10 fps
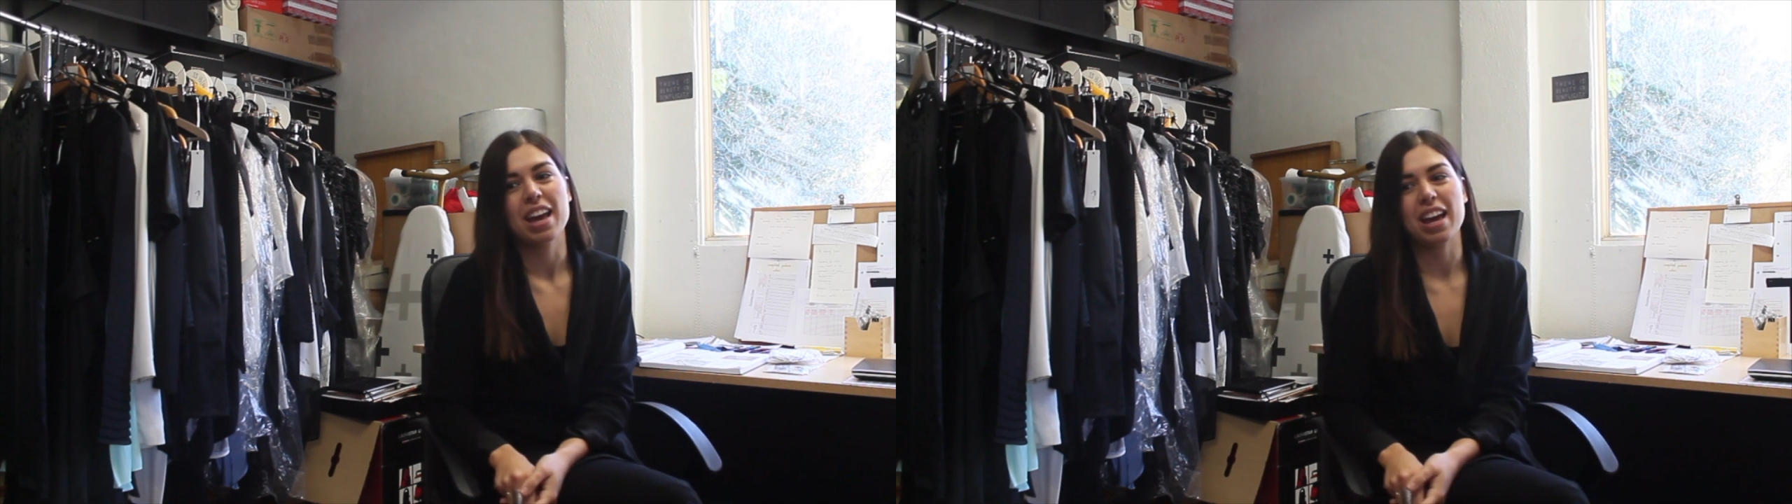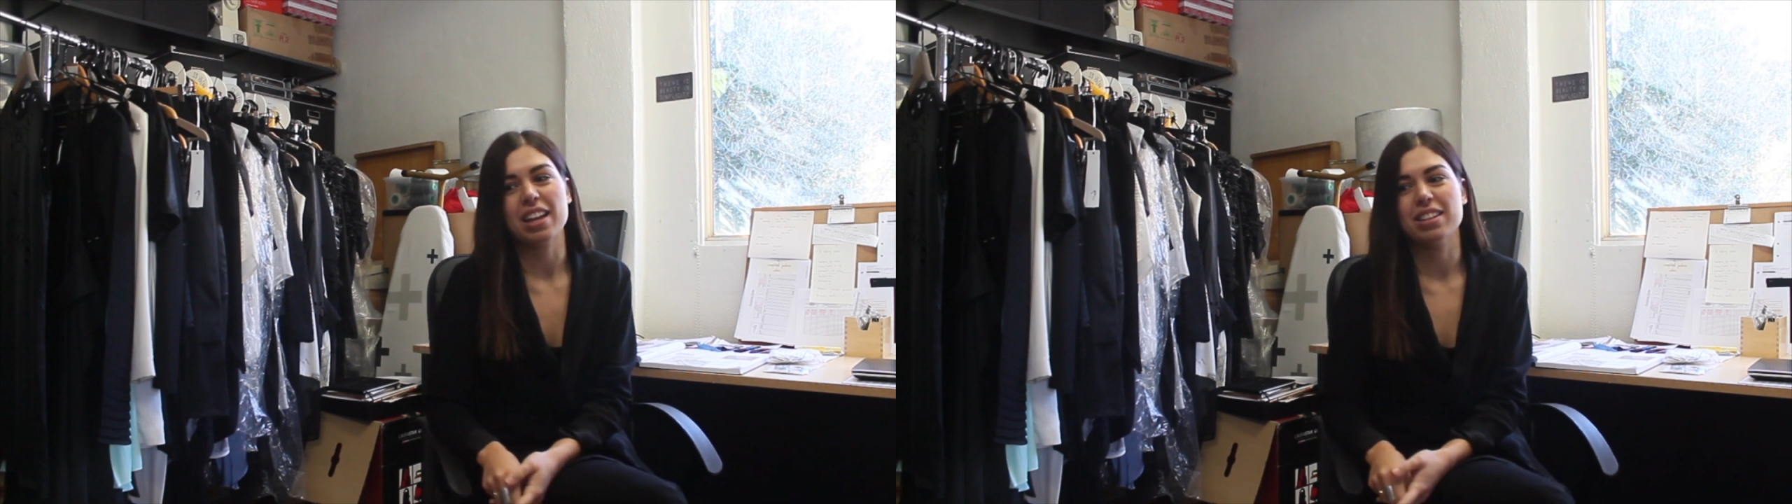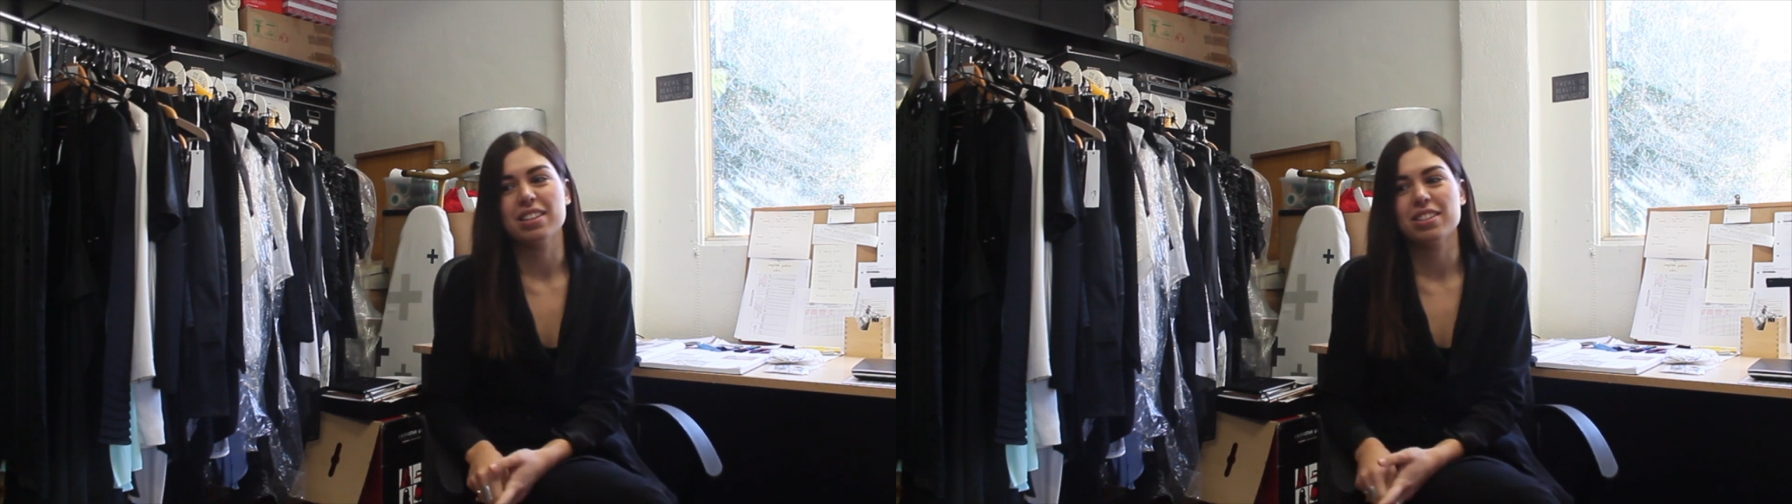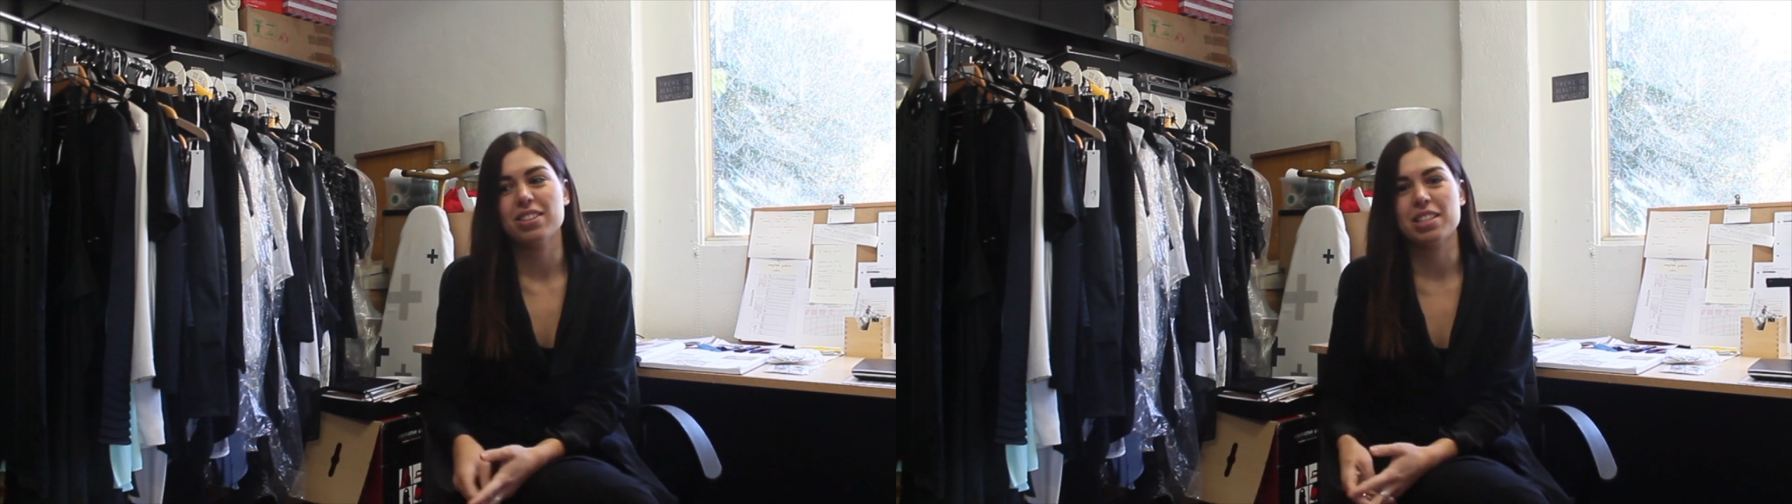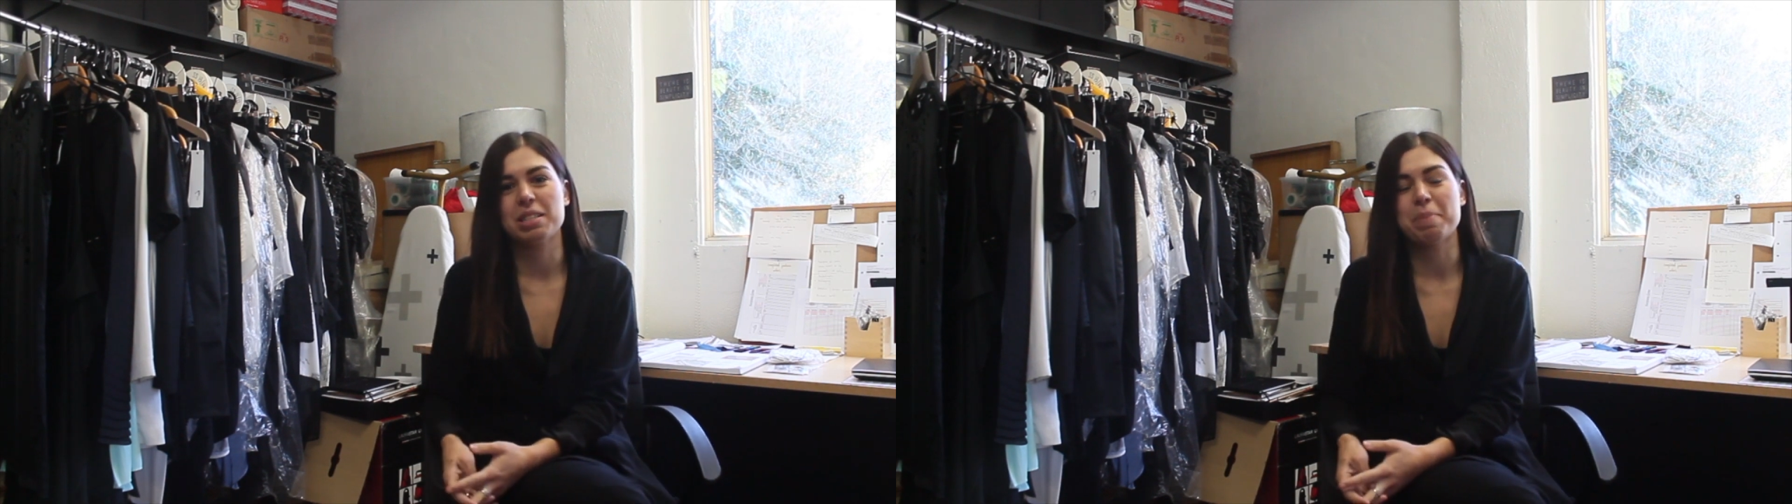and
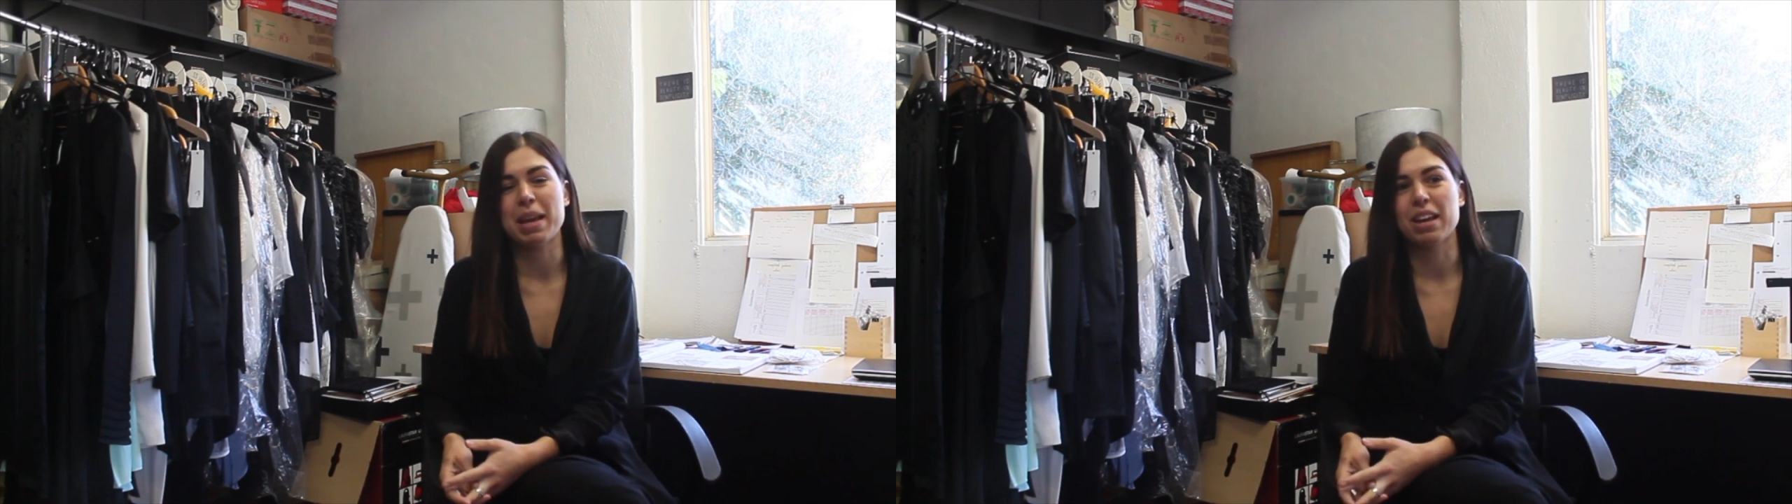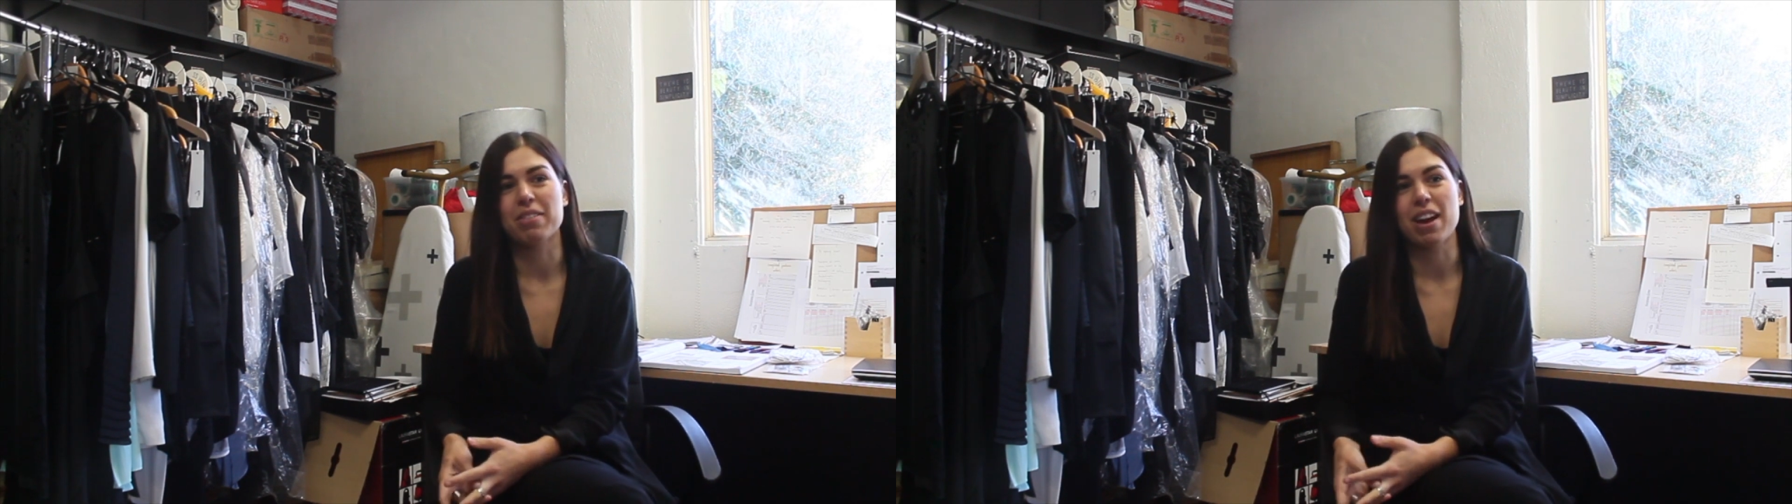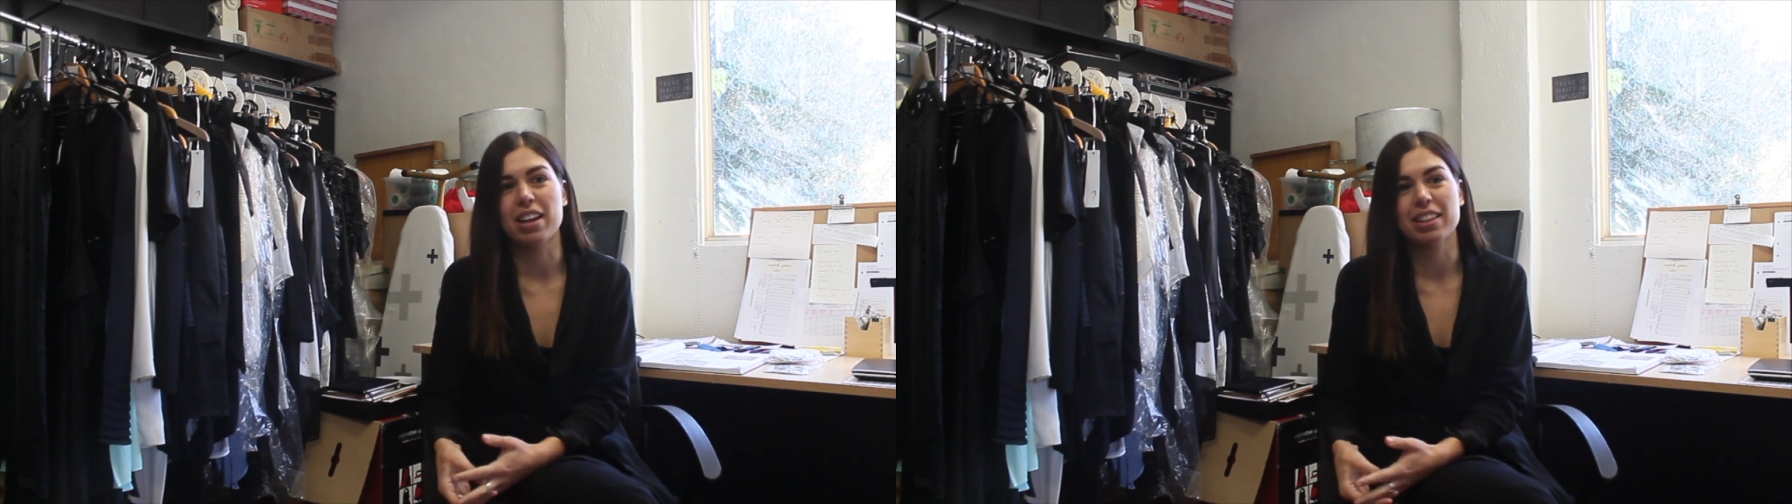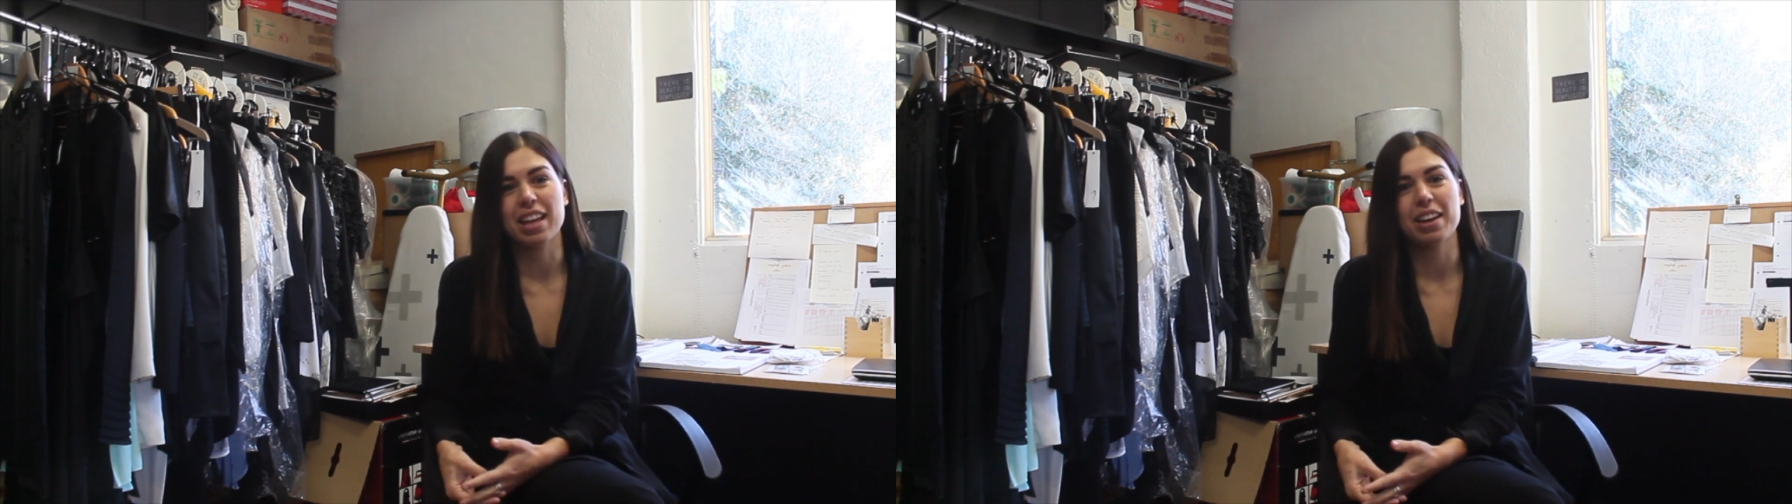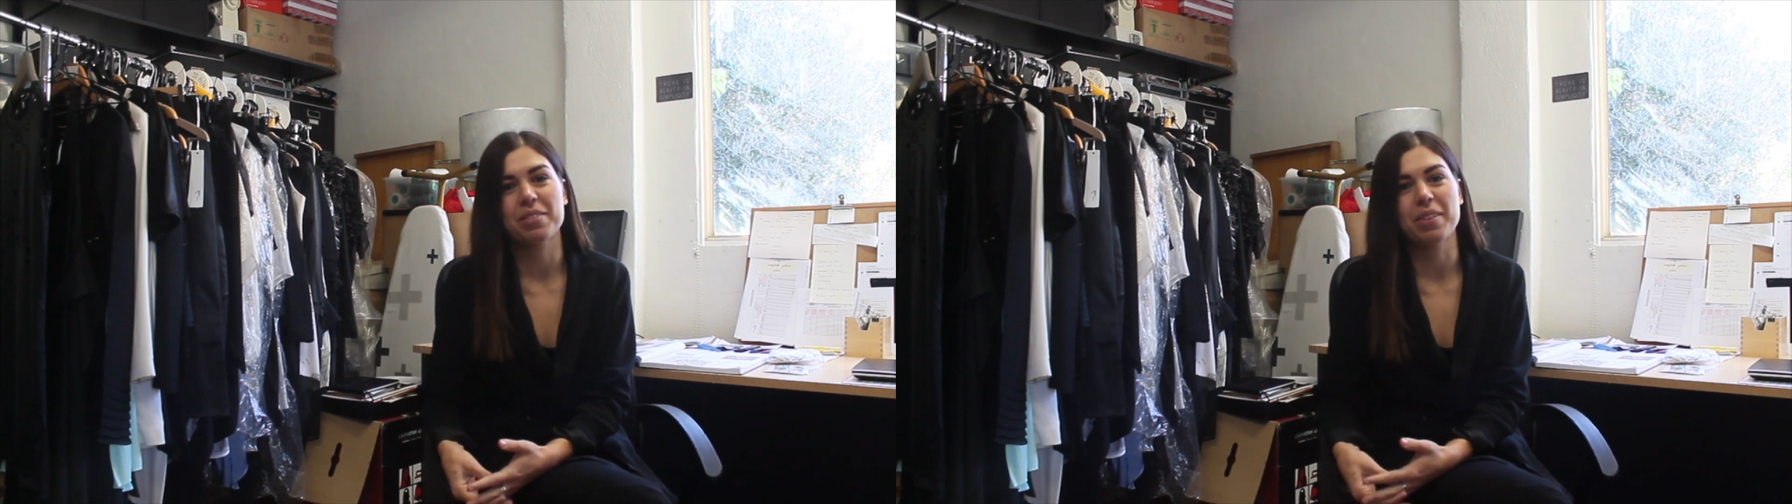just being around that